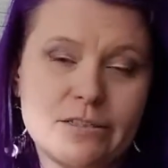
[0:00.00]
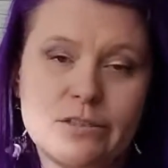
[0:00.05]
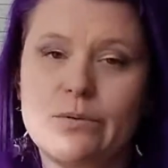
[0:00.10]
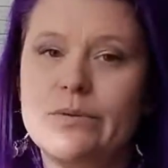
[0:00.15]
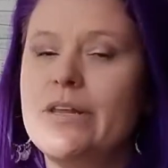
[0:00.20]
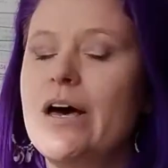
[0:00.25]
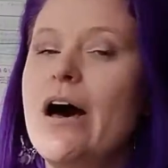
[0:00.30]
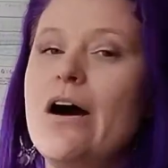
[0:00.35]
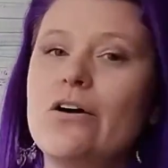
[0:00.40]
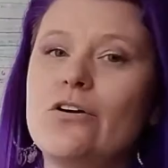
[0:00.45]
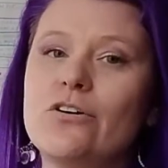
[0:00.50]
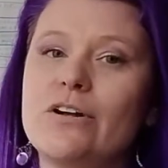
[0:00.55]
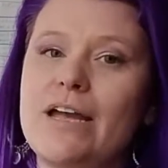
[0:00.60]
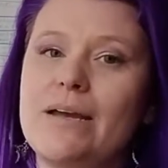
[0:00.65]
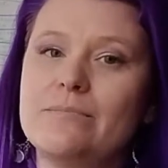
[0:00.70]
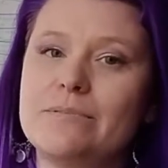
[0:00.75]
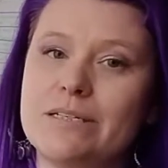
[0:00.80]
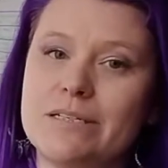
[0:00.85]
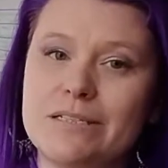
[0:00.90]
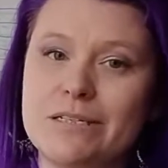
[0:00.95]
So in the Hunger
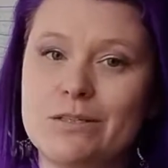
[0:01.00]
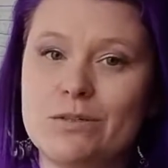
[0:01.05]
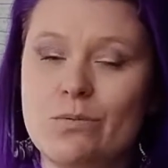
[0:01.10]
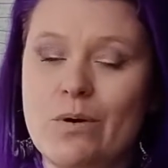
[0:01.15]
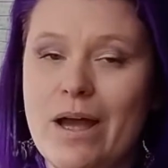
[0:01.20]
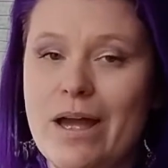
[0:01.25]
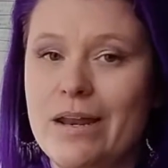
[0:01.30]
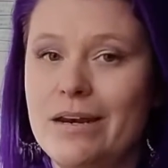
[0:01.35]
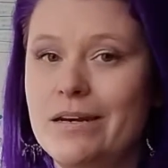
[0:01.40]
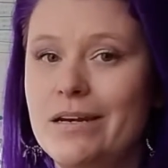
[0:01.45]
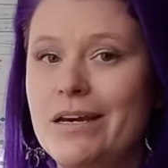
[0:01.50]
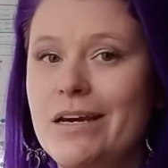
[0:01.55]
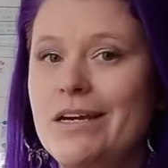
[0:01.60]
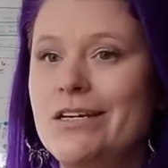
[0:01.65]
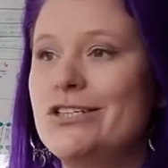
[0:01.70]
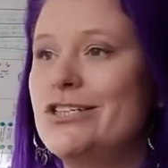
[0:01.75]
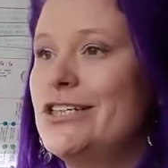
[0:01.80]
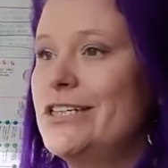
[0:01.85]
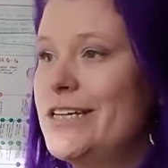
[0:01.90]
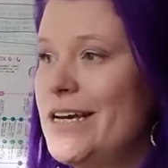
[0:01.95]
Games, this is when
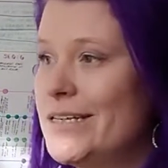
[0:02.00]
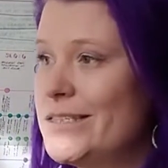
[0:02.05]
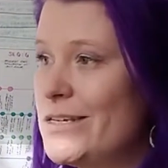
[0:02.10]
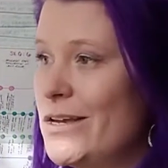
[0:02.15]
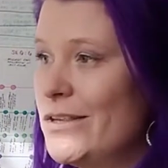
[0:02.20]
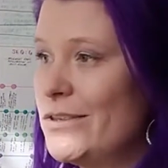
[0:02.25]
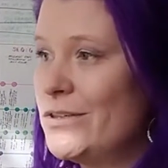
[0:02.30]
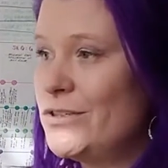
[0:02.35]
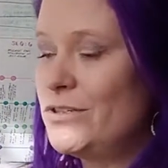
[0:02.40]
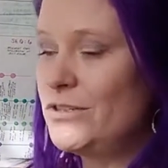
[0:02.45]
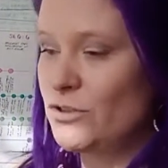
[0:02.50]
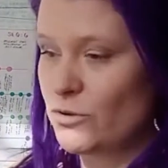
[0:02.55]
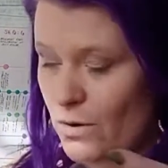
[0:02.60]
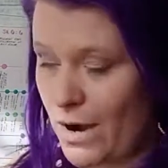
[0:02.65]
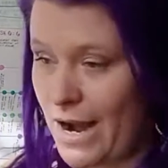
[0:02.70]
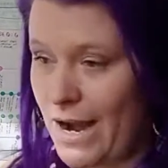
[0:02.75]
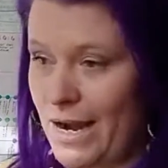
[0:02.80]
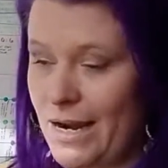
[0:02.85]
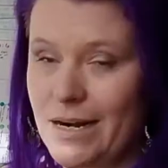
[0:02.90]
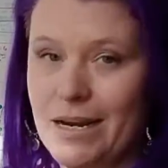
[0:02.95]
she gets on the
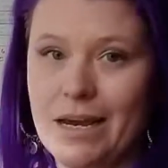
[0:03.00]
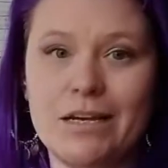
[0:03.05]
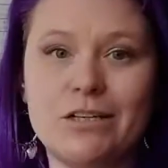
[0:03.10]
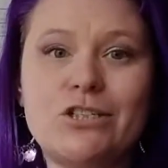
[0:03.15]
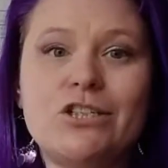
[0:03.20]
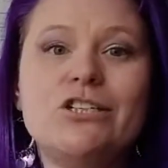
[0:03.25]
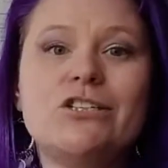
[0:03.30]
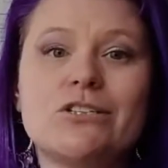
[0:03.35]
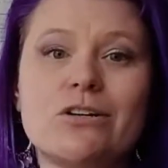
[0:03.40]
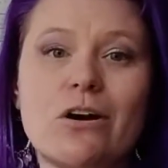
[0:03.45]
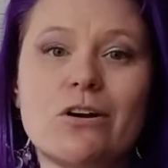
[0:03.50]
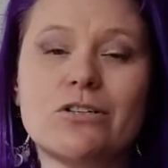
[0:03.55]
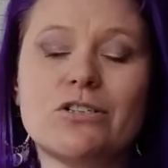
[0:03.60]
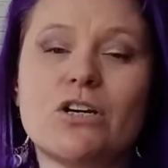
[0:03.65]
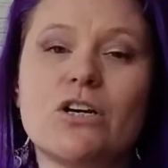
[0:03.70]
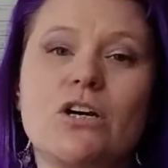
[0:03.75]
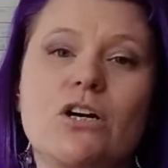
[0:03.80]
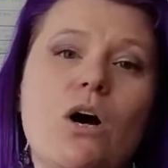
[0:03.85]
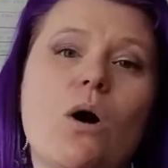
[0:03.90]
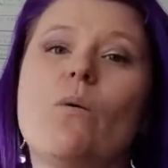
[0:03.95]
train and she starts
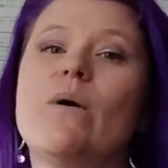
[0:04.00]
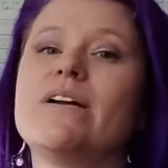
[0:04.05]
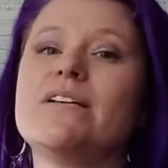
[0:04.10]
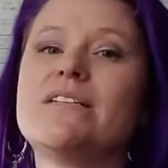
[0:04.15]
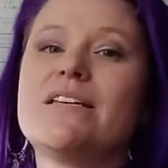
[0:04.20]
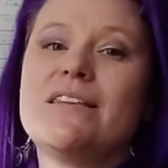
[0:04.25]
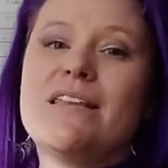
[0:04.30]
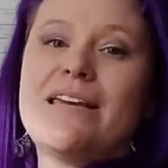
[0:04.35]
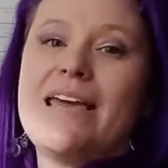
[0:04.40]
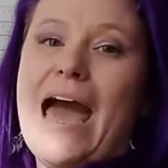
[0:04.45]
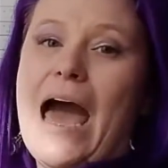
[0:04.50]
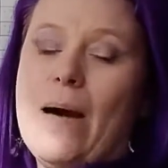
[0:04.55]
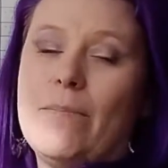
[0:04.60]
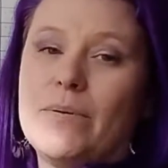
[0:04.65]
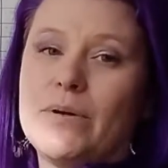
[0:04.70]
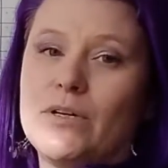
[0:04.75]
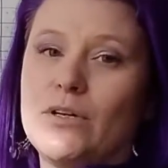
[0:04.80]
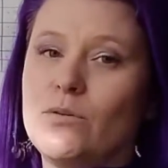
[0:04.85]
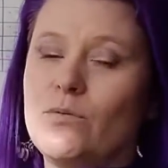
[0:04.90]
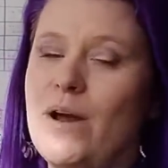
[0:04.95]
going to the
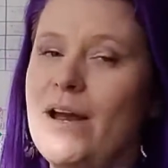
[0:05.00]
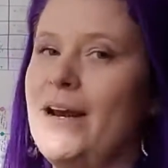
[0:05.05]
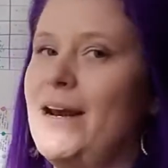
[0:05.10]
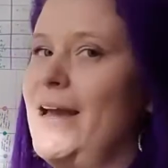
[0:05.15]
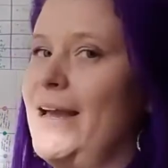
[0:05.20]
capital, right?